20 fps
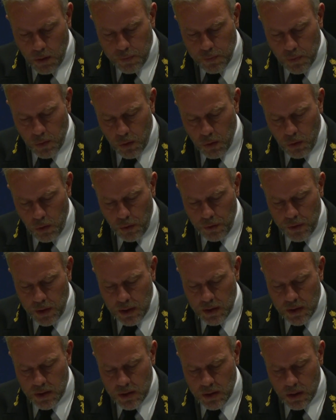of all
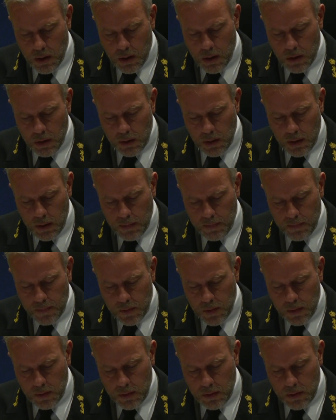this are the
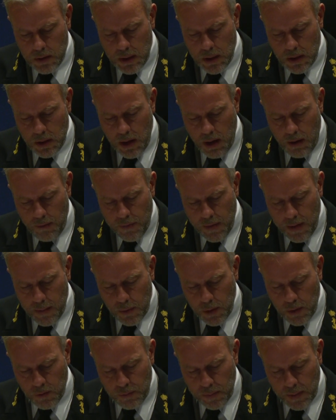DDA
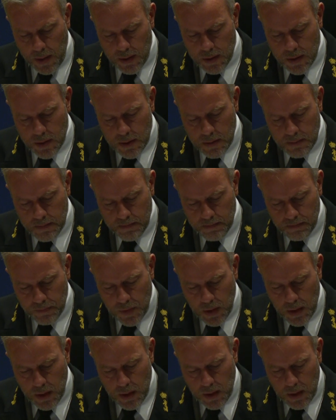family of plans.
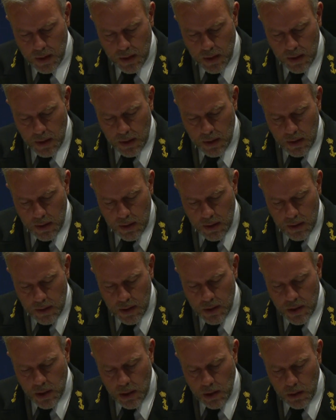
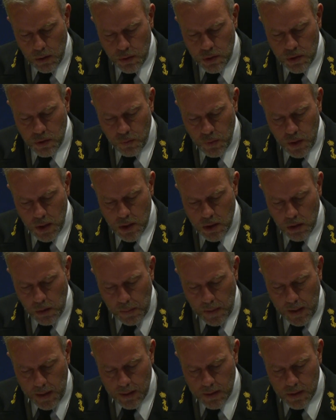This includes the regional
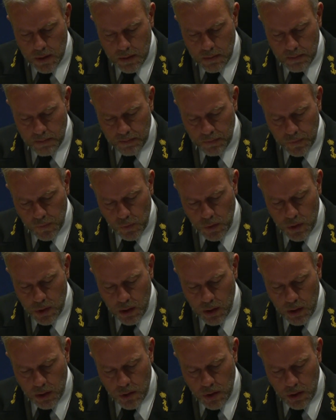plans, which
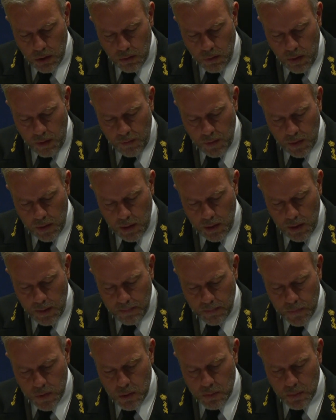are geographically
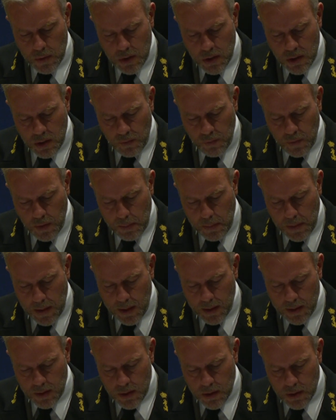specific
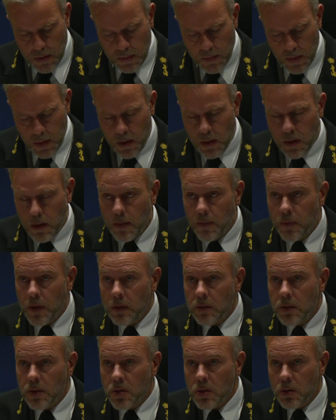plans
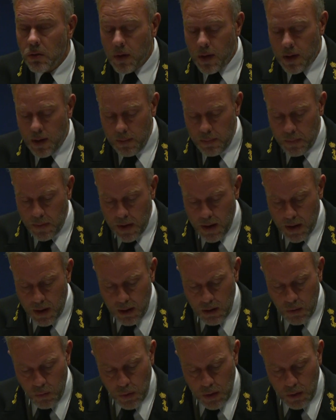that describe
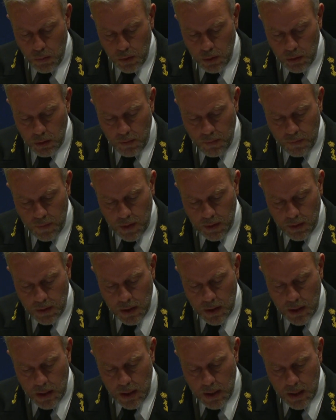how we will
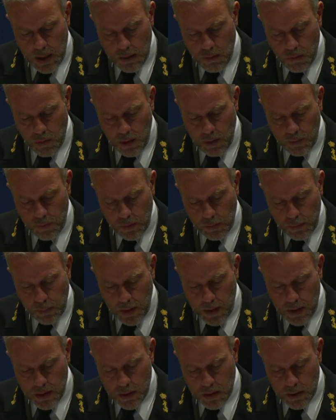defend key and relevant
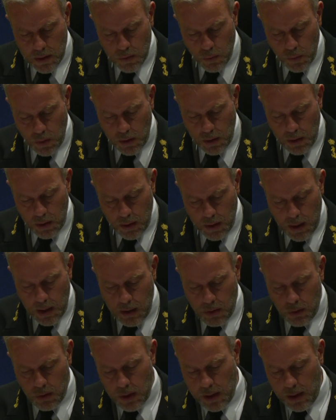places within
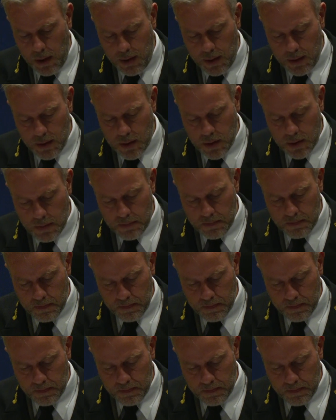our alliance.